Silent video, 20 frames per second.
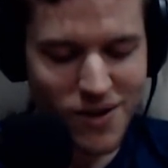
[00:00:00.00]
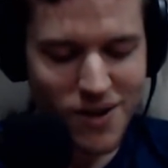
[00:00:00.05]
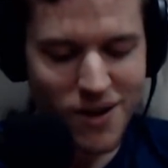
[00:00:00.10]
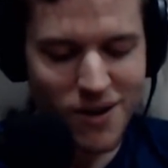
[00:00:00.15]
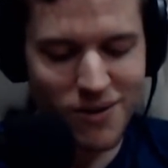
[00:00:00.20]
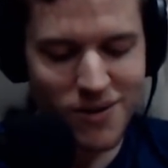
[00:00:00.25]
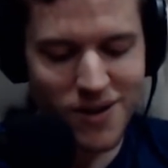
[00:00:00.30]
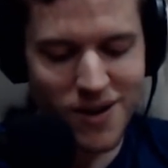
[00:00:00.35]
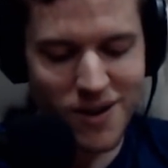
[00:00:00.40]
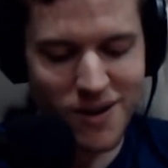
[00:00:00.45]

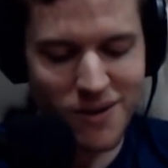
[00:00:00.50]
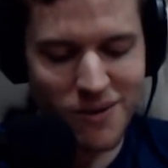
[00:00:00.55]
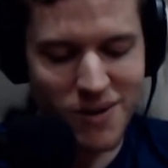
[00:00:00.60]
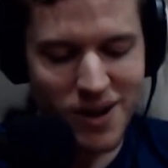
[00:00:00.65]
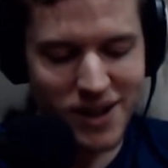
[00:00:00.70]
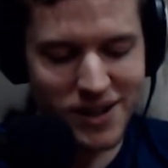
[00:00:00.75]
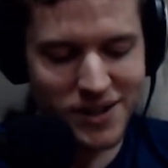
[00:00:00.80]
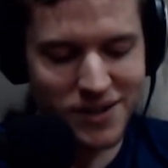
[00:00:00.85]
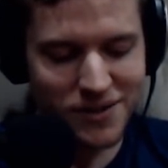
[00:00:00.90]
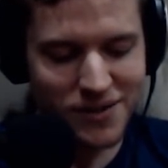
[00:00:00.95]
Oh, no.
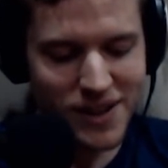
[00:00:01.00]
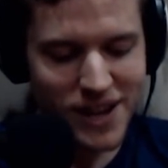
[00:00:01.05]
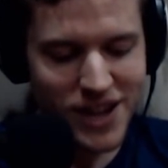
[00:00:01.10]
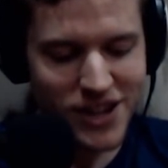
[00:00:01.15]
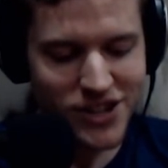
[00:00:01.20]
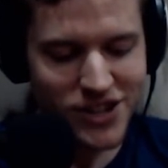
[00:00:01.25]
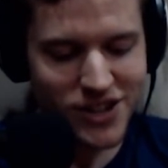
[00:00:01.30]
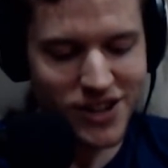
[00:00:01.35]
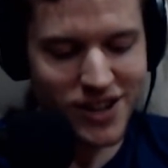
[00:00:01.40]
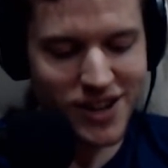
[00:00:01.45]
Why is the
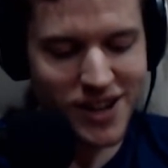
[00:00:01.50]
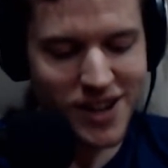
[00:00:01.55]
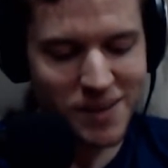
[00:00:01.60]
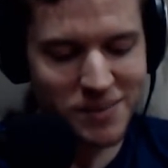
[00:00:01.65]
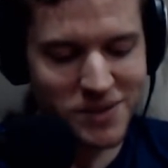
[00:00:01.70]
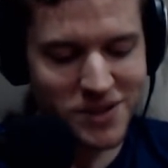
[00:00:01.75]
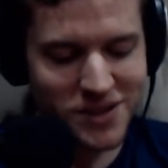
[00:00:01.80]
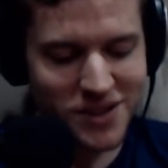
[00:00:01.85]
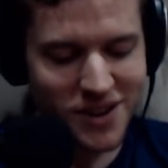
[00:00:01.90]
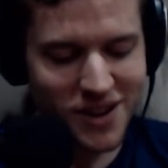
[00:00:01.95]
flash on?
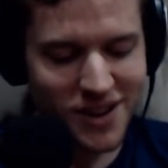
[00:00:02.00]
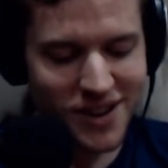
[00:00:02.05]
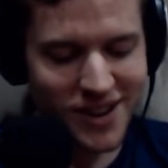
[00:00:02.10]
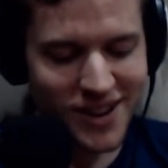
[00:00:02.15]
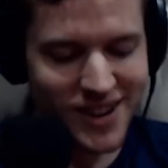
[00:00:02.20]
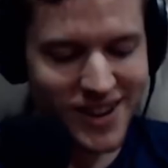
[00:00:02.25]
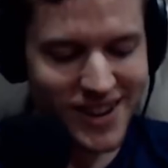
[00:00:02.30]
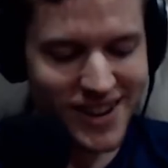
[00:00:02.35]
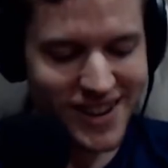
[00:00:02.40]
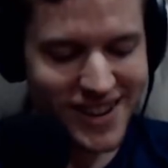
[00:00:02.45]
I'm
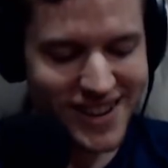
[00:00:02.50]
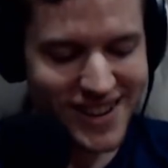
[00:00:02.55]
sorry.